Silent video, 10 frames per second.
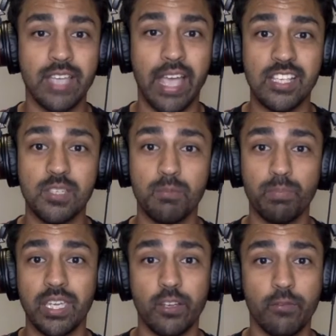And
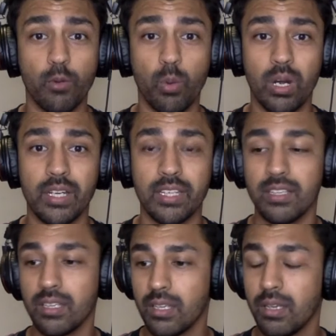speaking of
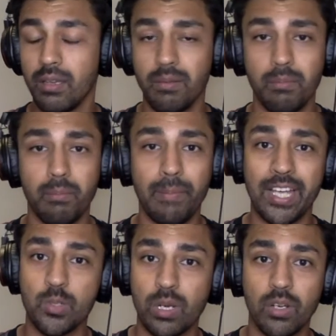quality,
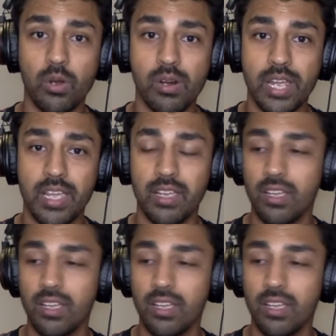Maxwell Cornet,